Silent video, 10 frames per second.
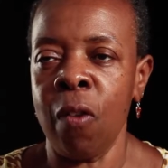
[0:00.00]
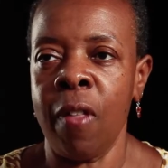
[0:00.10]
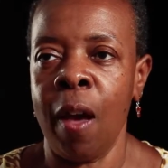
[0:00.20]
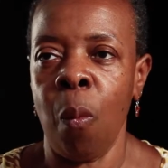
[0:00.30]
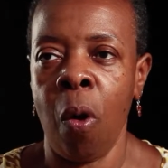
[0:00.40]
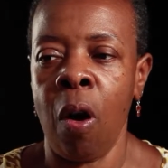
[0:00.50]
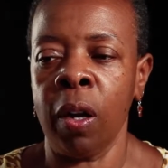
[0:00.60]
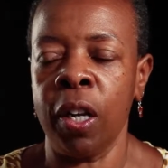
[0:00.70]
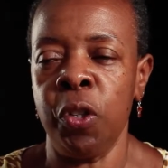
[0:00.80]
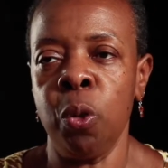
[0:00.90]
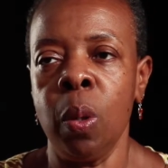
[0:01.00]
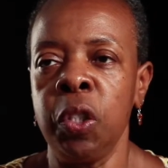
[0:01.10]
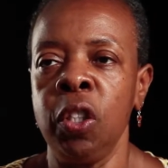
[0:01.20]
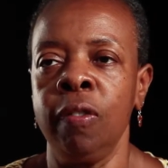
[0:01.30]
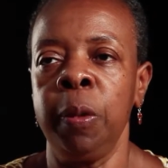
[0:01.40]
of that walk
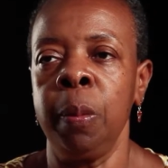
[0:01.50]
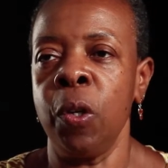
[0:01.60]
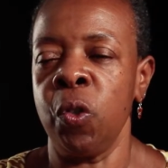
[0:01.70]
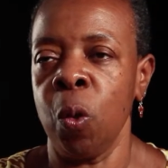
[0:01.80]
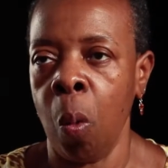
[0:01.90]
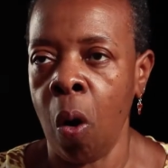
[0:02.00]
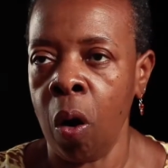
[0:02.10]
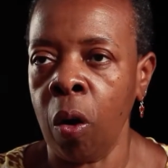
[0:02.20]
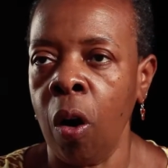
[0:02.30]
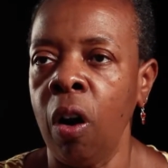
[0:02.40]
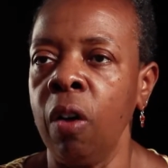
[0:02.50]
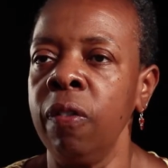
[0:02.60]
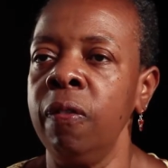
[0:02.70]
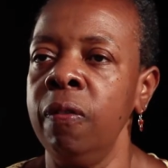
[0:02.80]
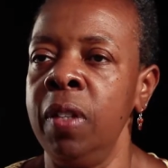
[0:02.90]
intuitively was to walk
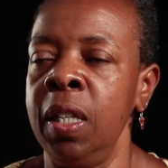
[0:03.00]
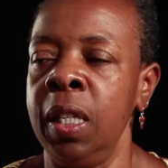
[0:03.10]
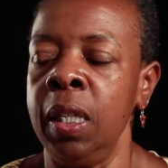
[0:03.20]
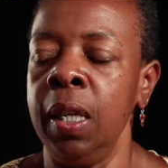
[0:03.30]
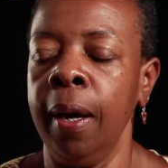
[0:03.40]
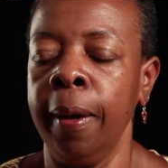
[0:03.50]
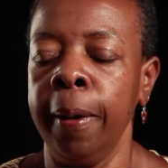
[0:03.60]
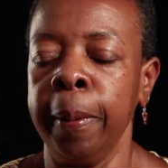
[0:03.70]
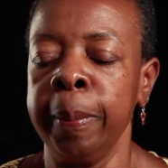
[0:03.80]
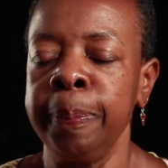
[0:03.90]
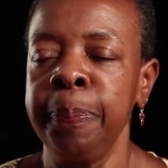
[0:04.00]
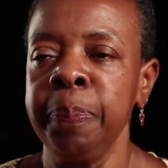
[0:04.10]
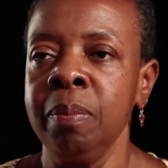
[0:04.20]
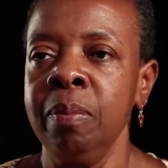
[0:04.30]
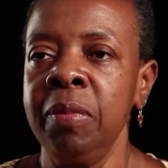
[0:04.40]
off the
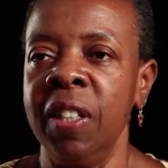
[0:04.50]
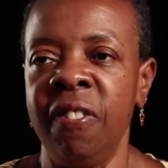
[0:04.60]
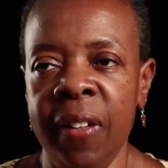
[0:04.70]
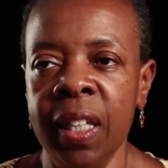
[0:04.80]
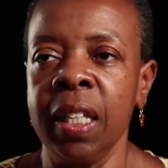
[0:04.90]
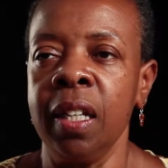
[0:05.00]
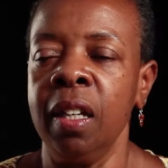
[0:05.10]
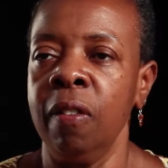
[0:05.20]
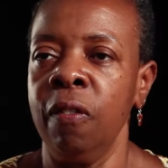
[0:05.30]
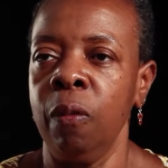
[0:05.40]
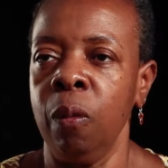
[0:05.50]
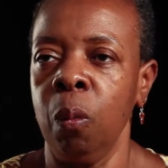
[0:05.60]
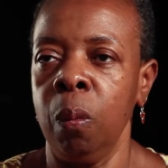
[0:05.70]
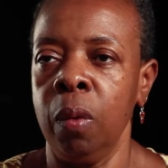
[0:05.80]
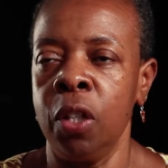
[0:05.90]
feeling of
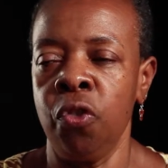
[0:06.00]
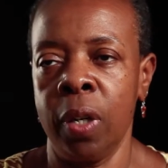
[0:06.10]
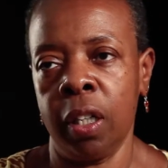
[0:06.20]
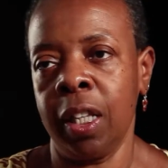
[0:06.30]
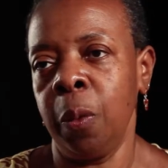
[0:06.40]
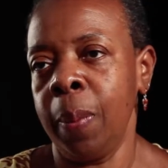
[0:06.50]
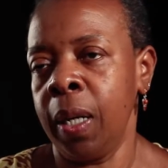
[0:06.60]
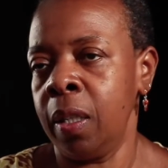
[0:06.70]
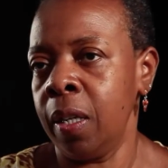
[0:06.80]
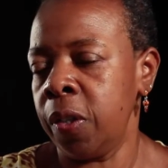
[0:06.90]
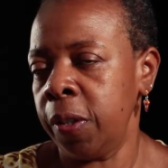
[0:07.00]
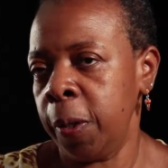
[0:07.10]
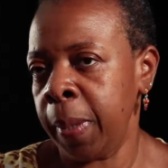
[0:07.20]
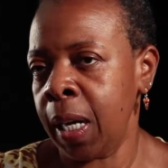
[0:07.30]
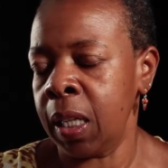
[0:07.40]
adrenaline and what it does to your
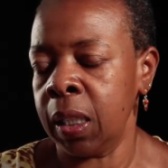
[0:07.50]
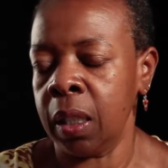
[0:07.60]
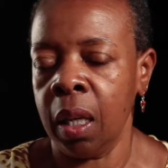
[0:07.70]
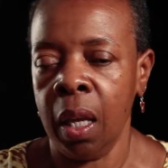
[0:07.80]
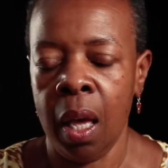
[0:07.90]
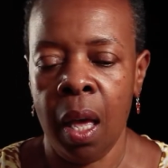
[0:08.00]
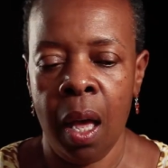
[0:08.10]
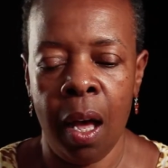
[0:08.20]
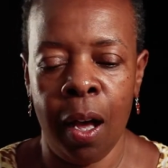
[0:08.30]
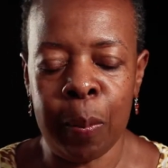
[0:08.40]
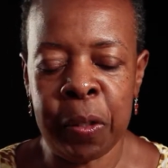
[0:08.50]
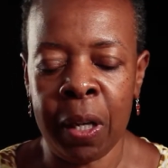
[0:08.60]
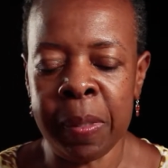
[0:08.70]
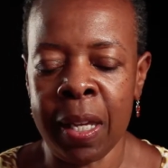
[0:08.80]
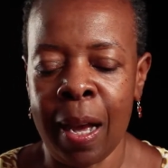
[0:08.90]
body.
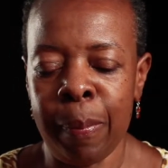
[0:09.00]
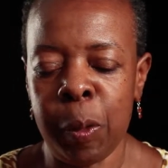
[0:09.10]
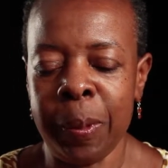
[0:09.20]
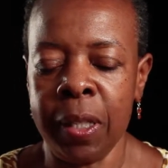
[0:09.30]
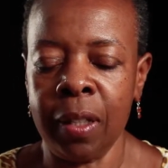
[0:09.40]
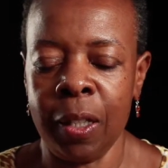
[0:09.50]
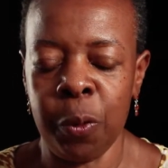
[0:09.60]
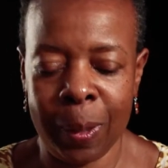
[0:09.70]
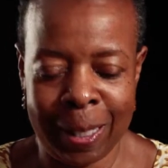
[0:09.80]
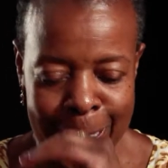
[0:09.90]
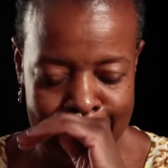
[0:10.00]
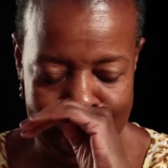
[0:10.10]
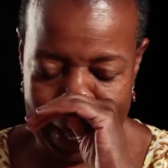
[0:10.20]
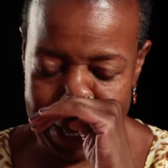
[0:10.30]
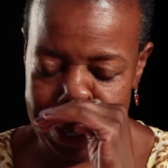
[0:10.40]
Sometimes, particularly toward the
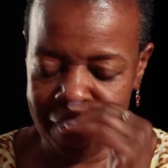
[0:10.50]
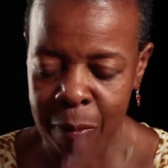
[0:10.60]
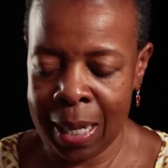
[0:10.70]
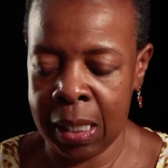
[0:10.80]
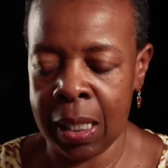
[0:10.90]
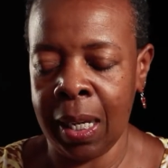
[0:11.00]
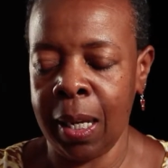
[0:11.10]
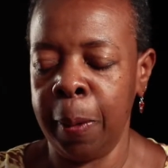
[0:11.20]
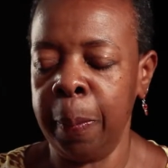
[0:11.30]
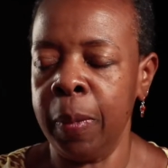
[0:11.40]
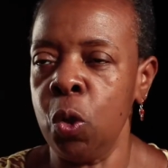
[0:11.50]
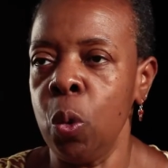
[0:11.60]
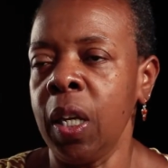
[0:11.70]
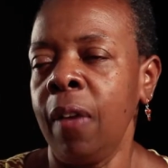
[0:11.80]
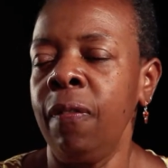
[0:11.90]
end of my time
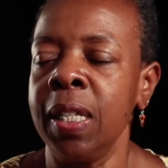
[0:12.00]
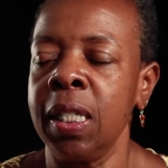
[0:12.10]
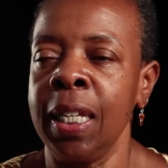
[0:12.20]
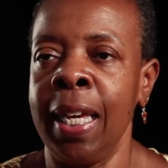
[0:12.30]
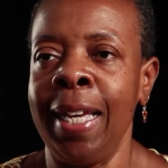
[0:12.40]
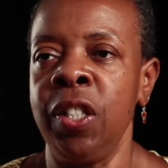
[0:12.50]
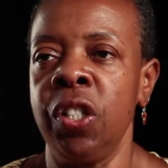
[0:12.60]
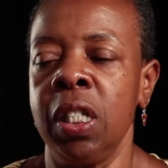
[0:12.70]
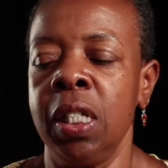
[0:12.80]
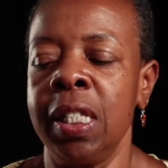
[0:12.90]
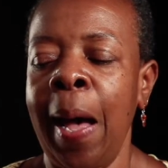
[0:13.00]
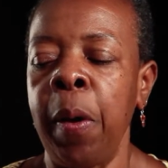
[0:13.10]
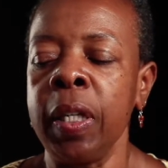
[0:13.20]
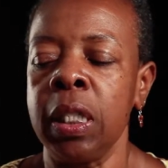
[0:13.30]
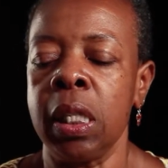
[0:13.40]
doing investigations, I
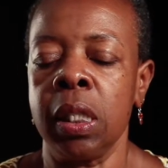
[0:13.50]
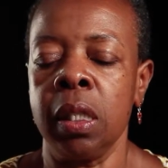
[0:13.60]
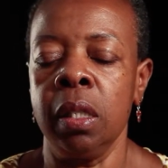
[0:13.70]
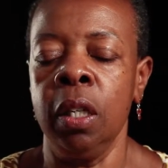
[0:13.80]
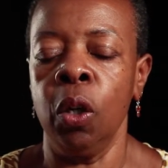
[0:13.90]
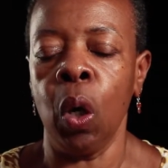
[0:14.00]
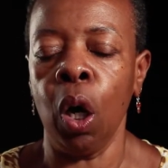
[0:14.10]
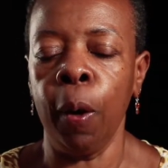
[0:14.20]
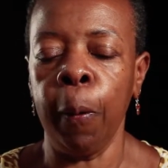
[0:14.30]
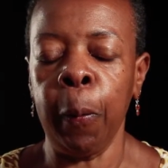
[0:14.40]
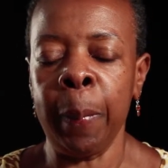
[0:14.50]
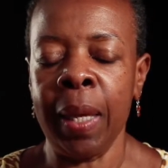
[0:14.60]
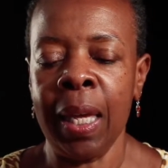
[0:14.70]
would just go home